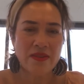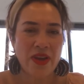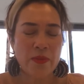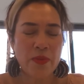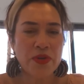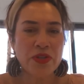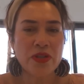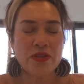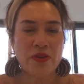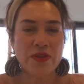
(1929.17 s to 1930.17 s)
of Aboriginal
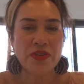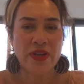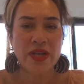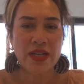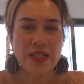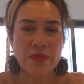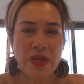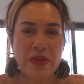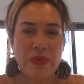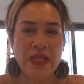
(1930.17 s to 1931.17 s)
and Torres Strait Islander
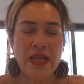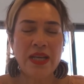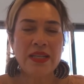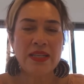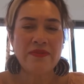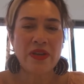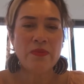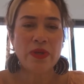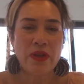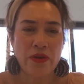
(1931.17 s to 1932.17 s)
people are living
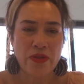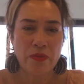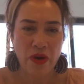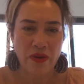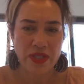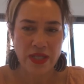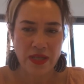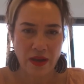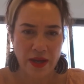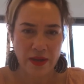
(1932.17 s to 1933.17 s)
below the poverty
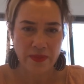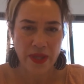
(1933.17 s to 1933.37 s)
line.